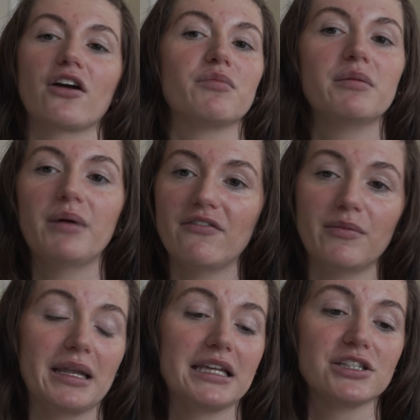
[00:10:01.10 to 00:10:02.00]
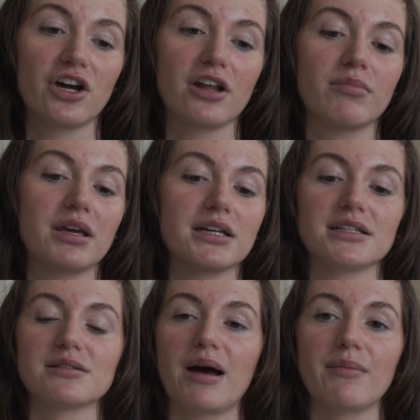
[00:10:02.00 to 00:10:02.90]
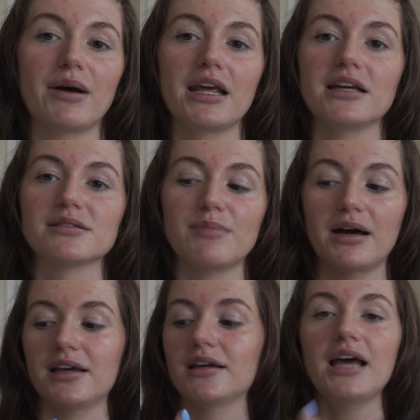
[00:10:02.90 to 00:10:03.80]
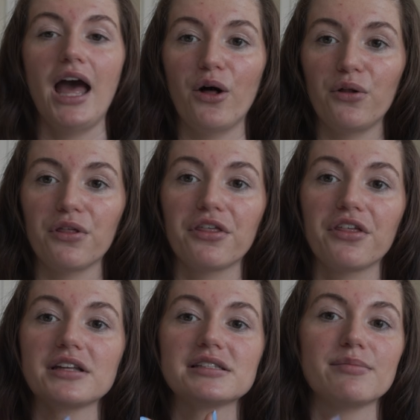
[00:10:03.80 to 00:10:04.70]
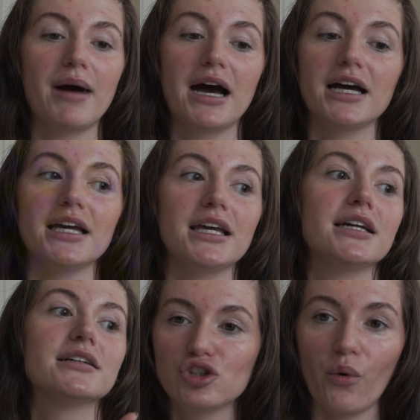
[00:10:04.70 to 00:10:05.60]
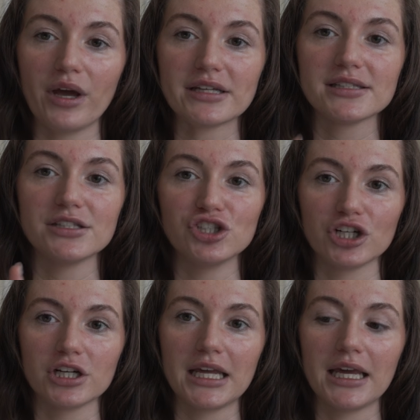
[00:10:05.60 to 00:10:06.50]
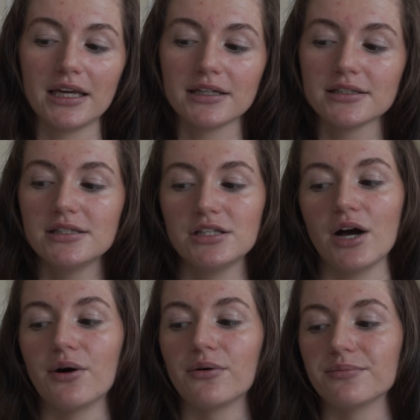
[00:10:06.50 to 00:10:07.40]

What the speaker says: if people have opinions on it because it's my money, it's my health, it's my choice and journey. So